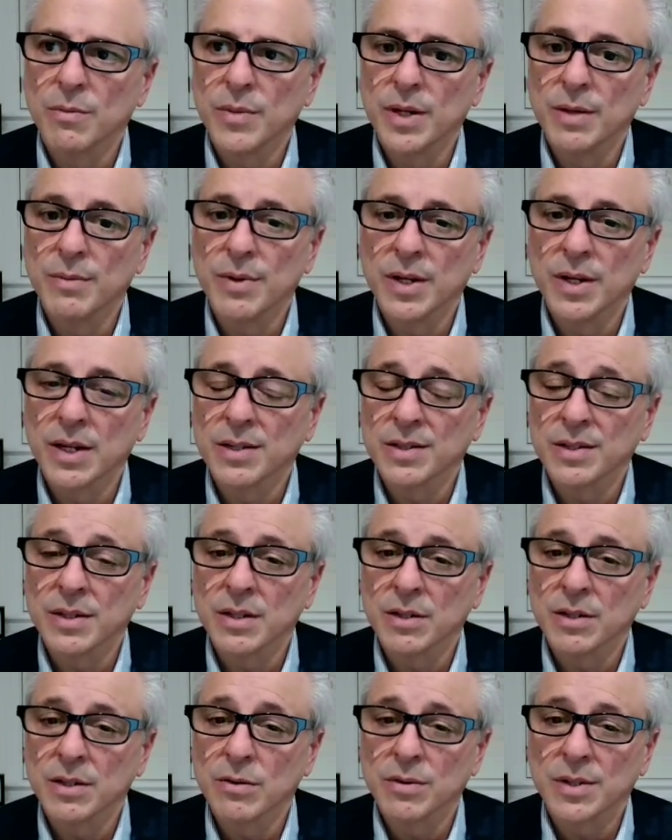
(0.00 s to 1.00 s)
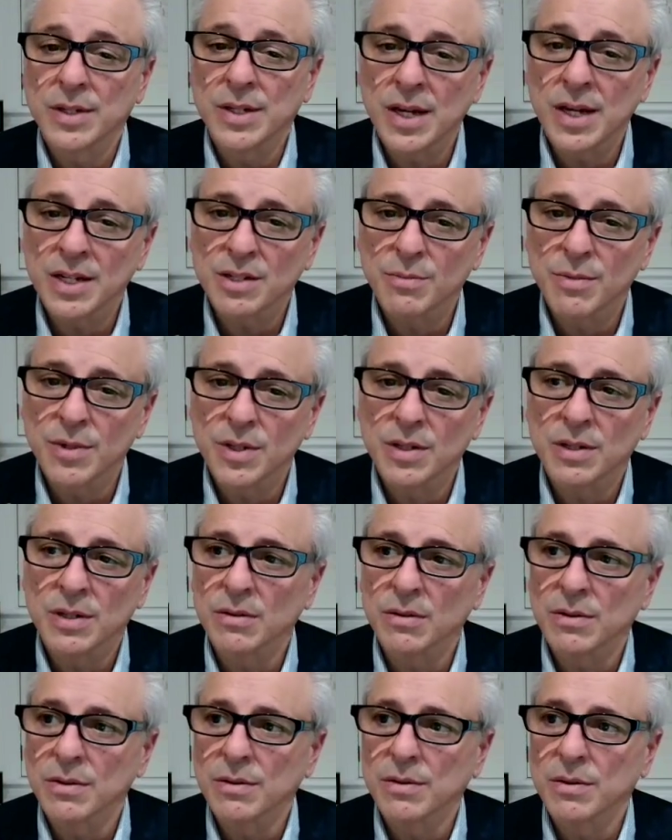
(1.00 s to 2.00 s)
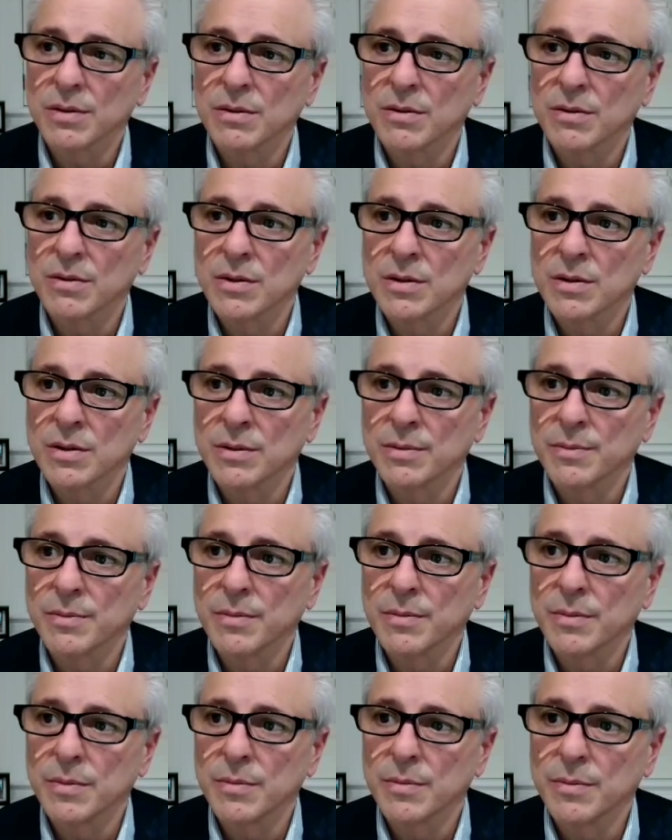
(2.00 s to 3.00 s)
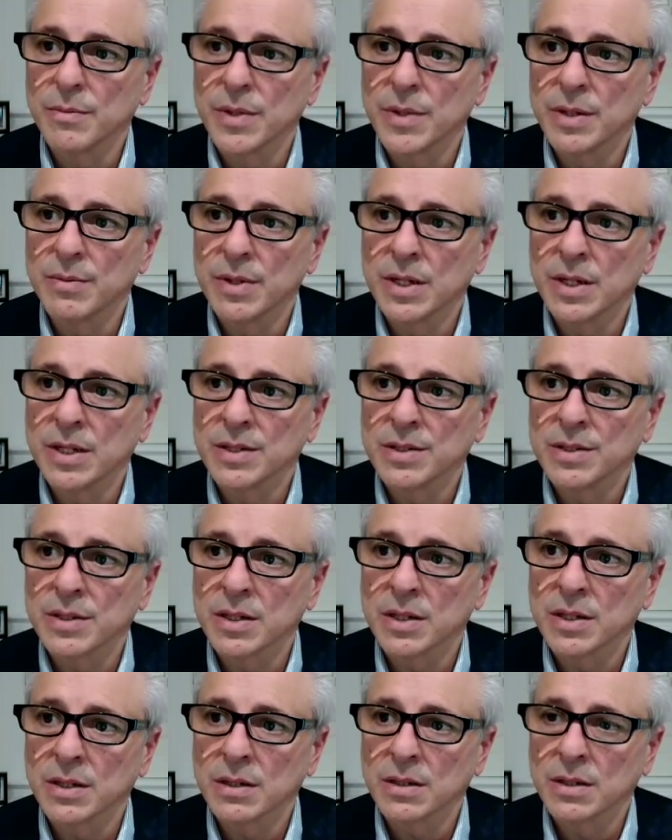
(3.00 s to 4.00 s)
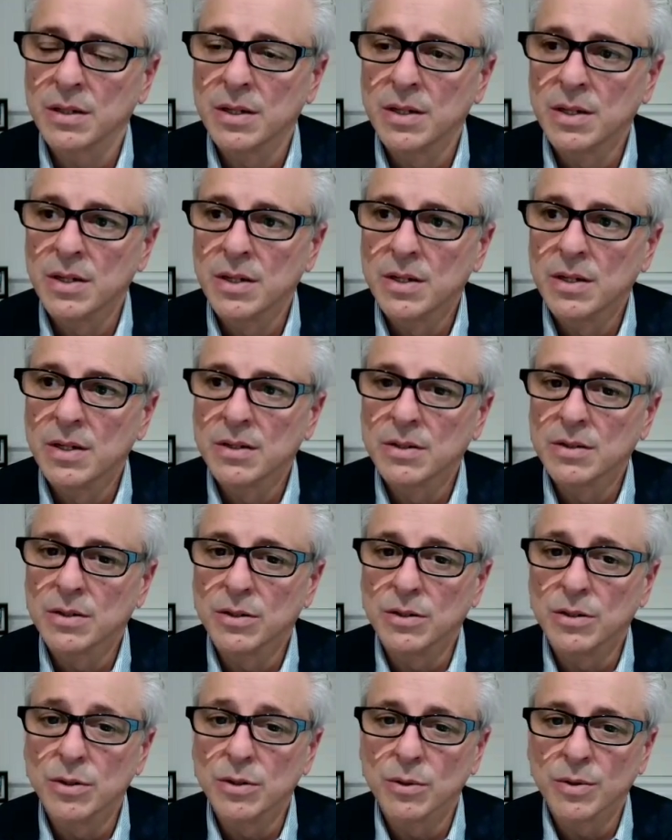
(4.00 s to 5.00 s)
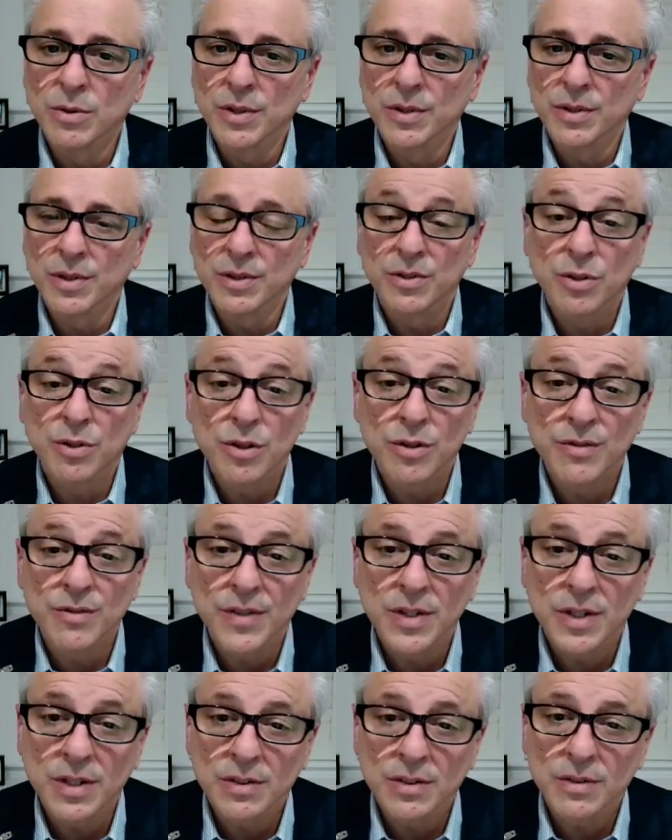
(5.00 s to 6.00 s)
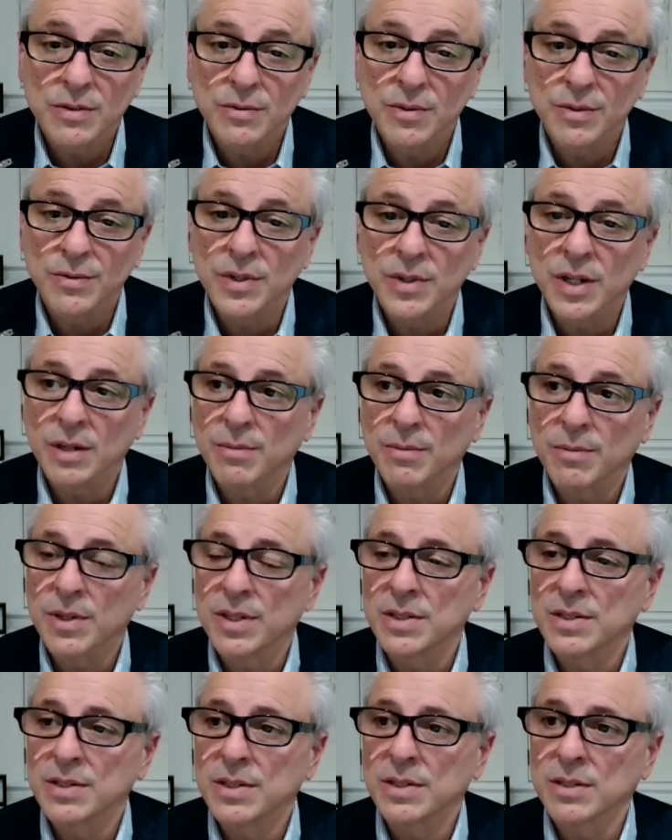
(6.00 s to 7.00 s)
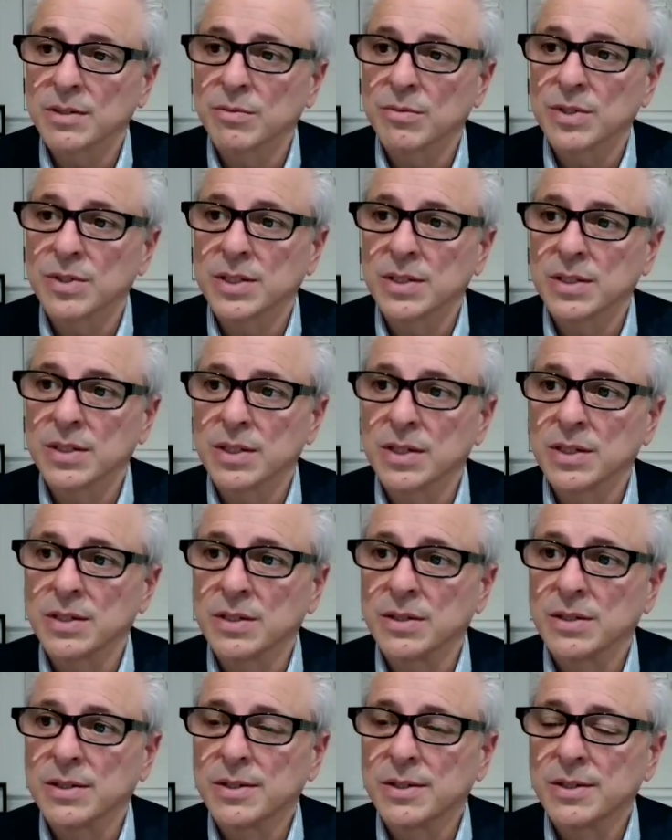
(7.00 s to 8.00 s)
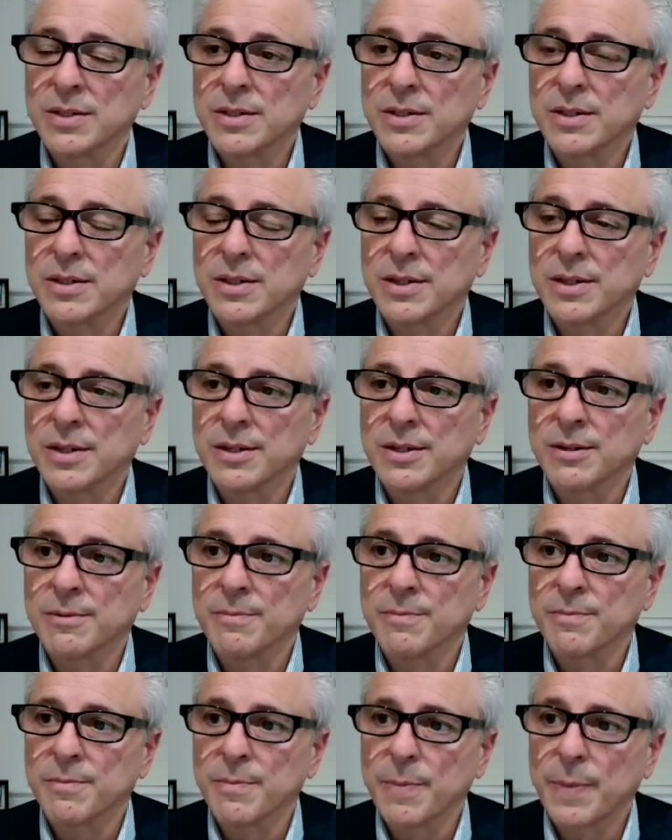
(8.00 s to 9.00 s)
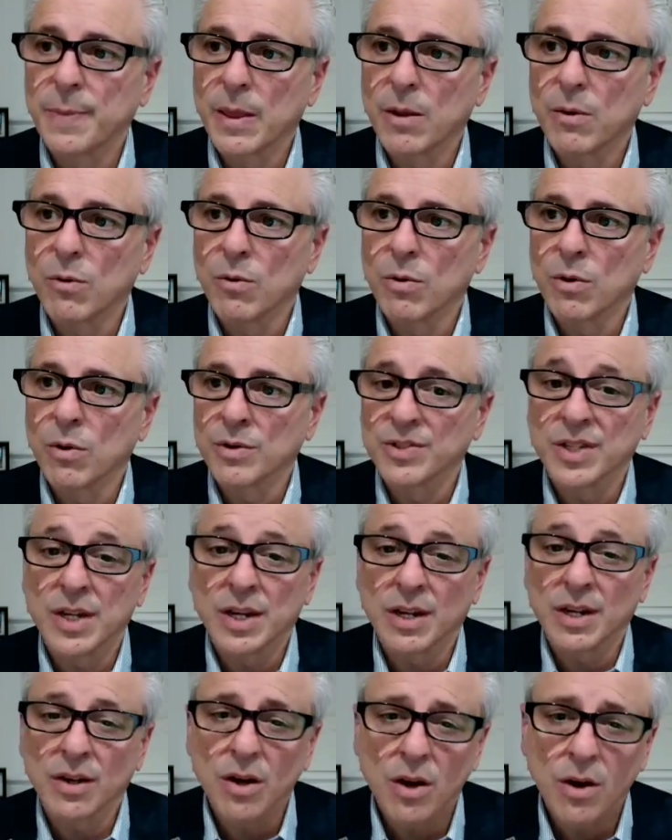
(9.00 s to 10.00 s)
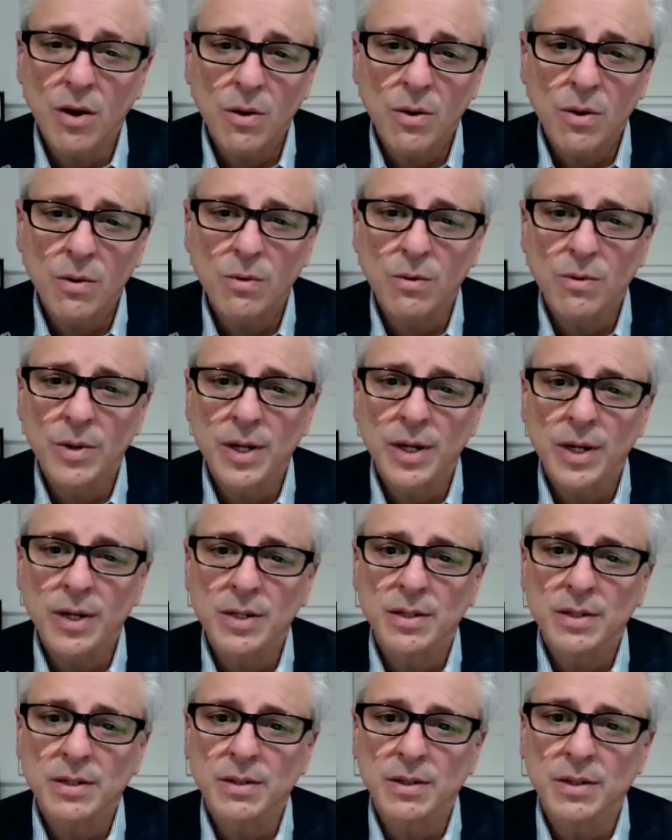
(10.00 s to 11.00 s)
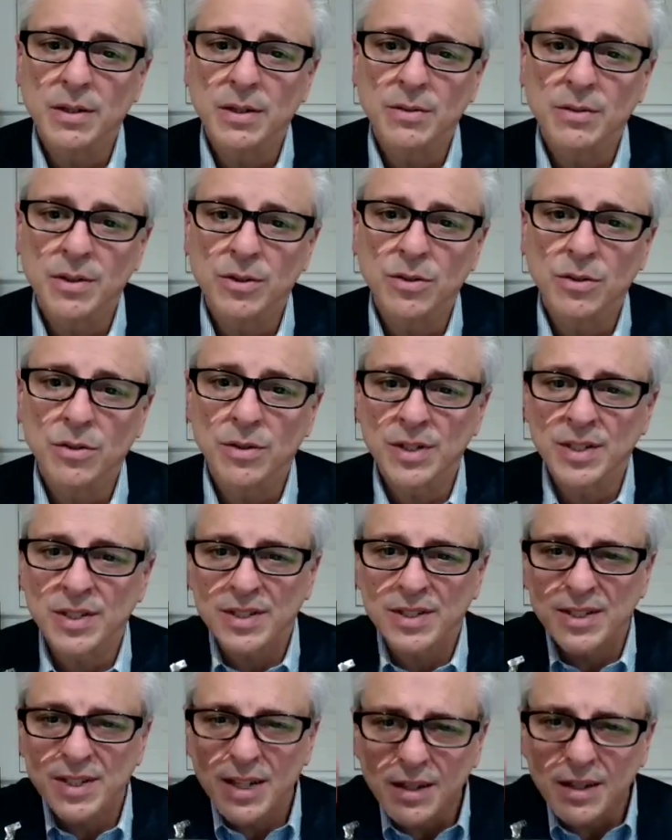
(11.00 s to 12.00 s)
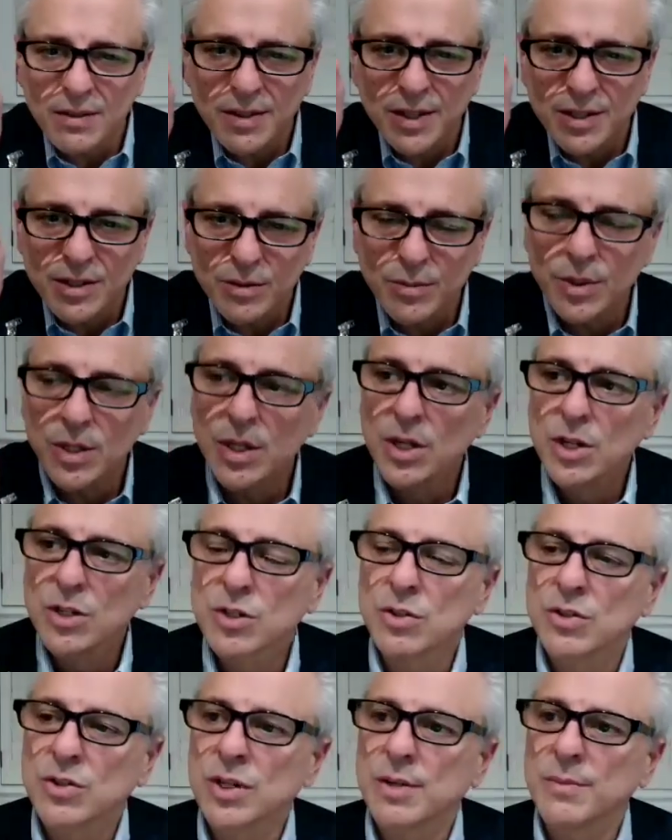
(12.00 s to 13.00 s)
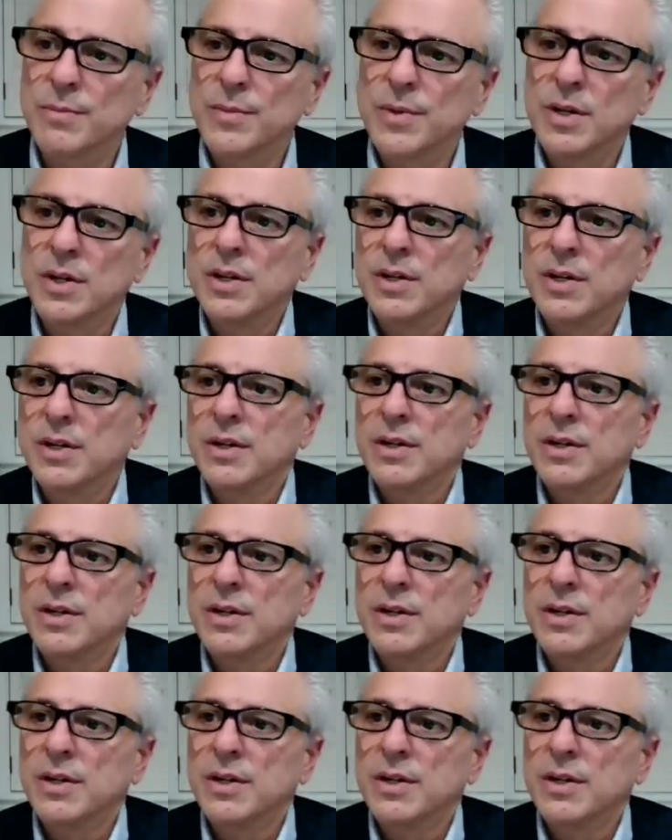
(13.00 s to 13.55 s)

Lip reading: maybe it has something to do with attachment or maybe it has something to do with assertiveness. We've talked about these things recently, or saying no, right? It's a psychological. So some